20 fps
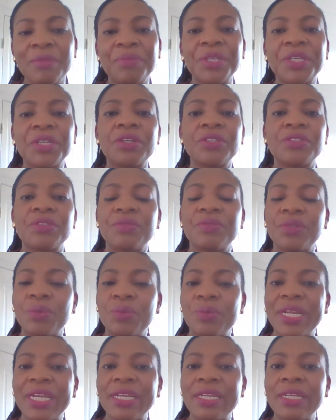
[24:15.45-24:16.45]
because of
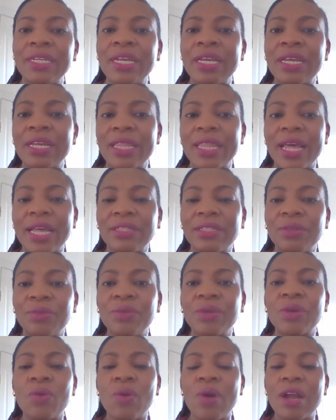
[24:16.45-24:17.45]
the way that the
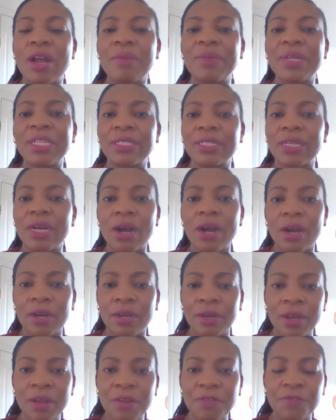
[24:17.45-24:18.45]
requirements
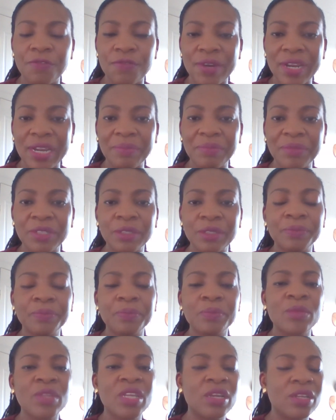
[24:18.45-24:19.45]
are framed,
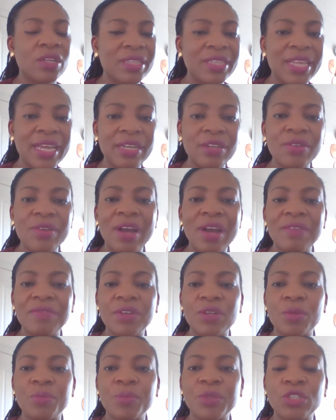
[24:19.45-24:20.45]
then you
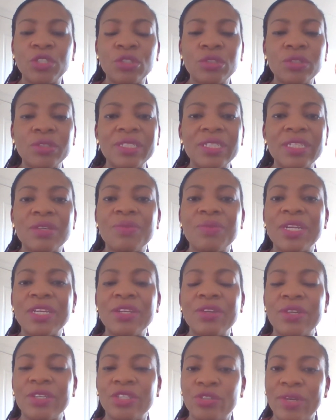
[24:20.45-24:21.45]
have an opportunity
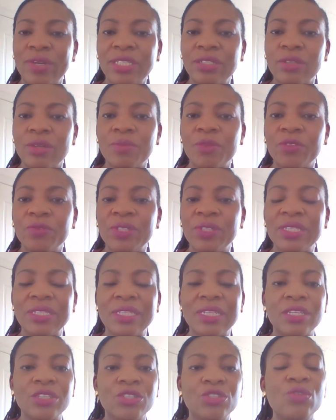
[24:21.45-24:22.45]
when you address some of these
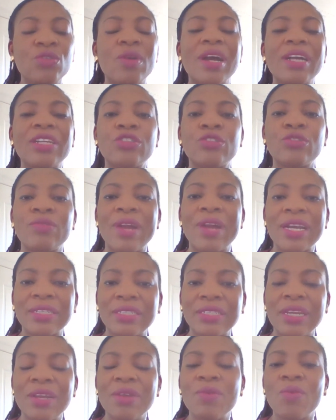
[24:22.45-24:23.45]
things, you
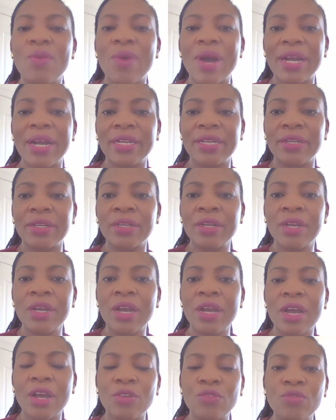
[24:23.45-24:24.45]
attract a wider
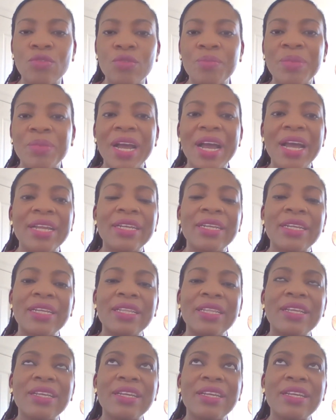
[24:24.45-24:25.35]
group. And,